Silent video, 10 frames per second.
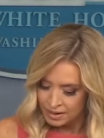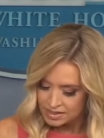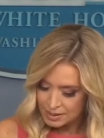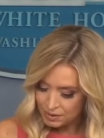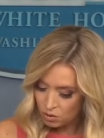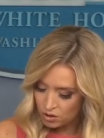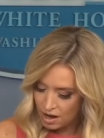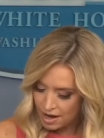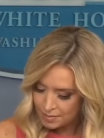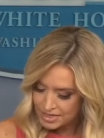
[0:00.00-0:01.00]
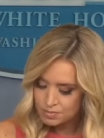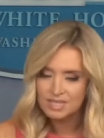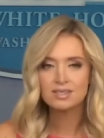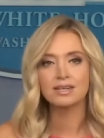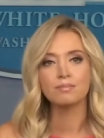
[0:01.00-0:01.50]
Typical economists
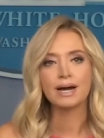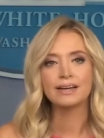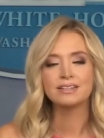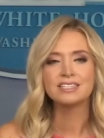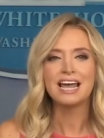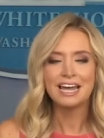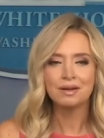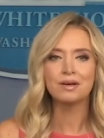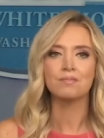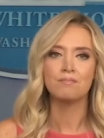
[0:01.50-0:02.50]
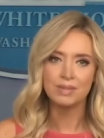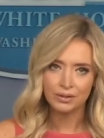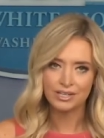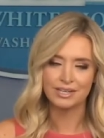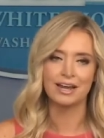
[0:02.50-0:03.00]
missed it by 10
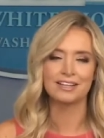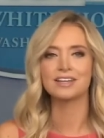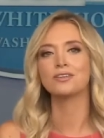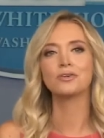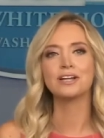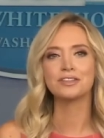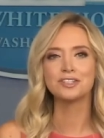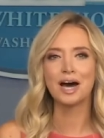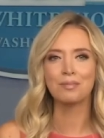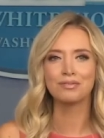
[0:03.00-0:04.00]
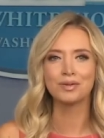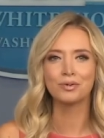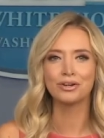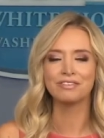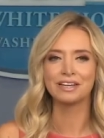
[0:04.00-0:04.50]
million, as I noted at the top of the
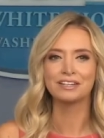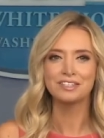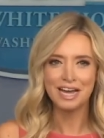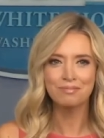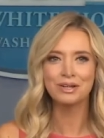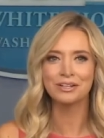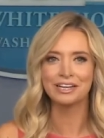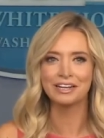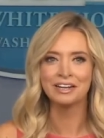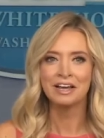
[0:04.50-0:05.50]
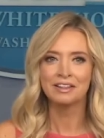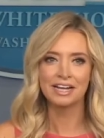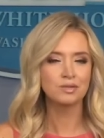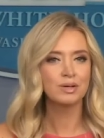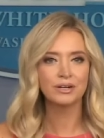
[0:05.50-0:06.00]
briefing. 10 million.
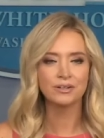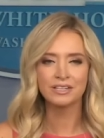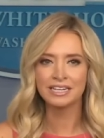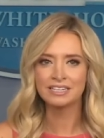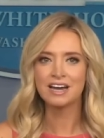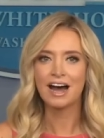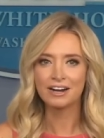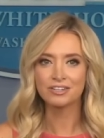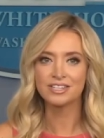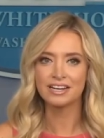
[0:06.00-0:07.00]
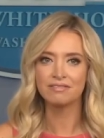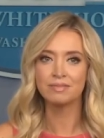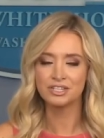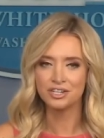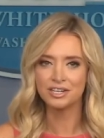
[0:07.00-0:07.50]
That's bigger than the entire state of
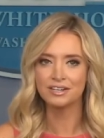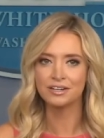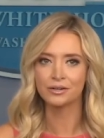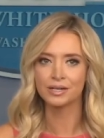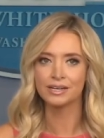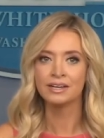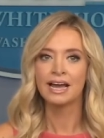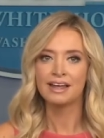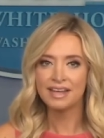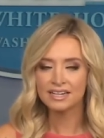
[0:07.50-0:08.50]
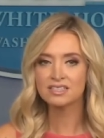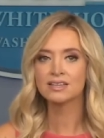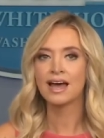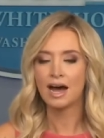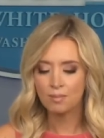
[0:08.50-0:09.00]
Michigan nearly, and that's
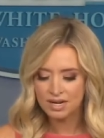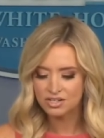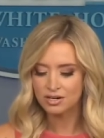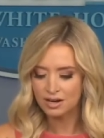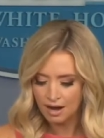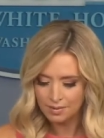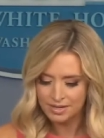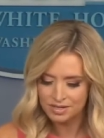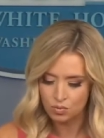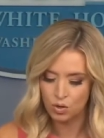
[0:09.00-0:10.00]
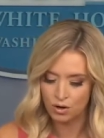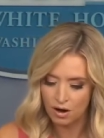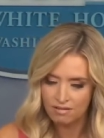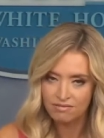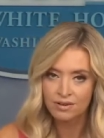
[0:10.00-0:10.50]
how much economists were
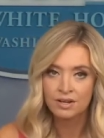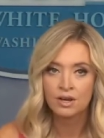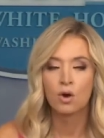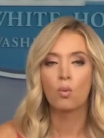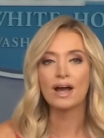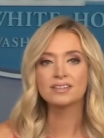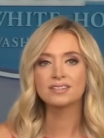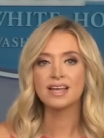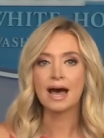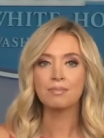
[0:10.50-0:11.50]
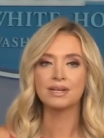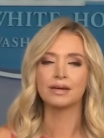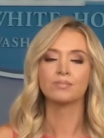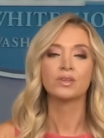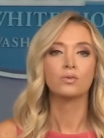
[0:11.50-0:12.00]
off. Why is this happening?
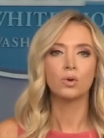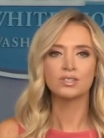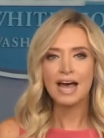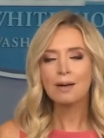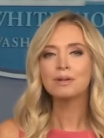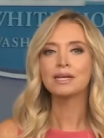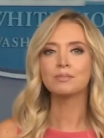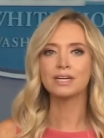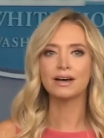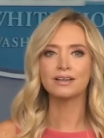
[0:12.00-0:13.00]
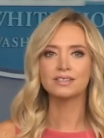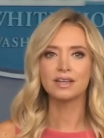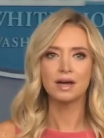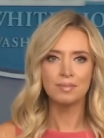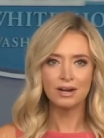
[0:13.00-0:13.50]
Well, it's happening because
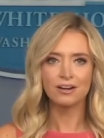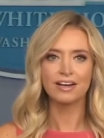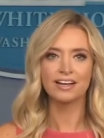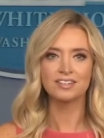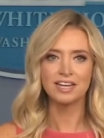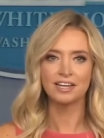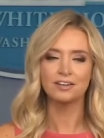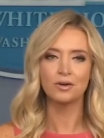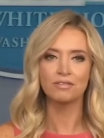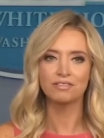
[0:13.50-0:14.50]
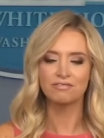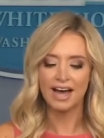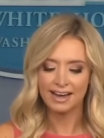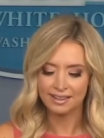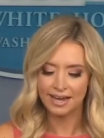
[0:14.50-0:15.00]
America has taken note of the
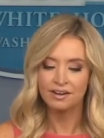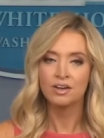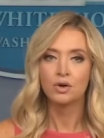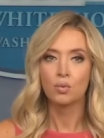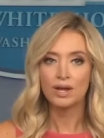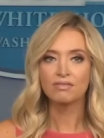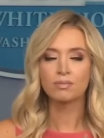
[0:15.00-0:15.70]
fact that we have a